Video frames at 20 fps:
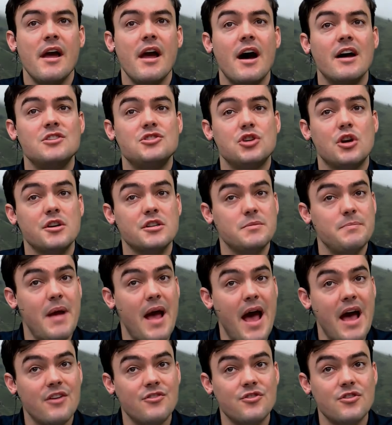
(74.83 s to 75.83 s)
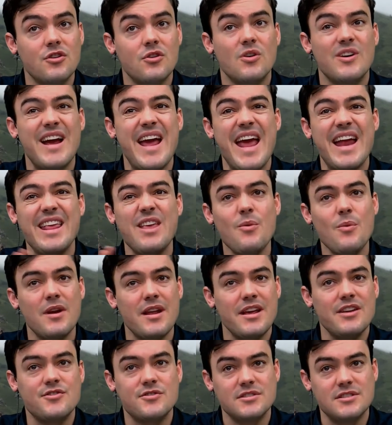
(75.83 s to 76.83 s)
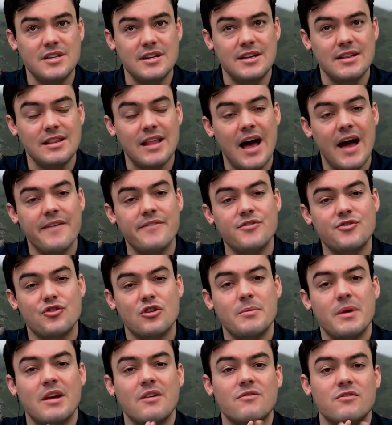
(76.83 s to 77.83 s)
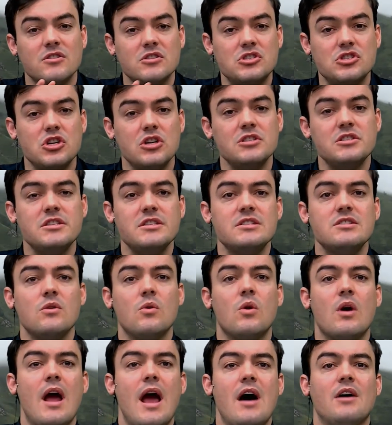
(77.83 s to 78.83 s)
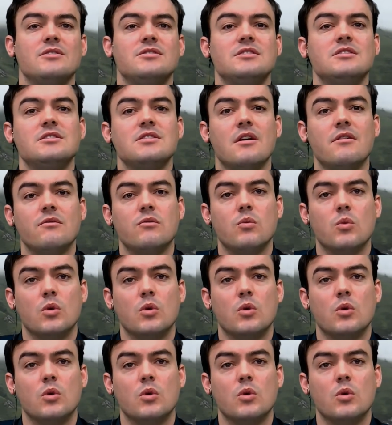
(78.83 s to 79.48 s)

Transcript: A church pastor or anyone interested in live streaming for churches or houses of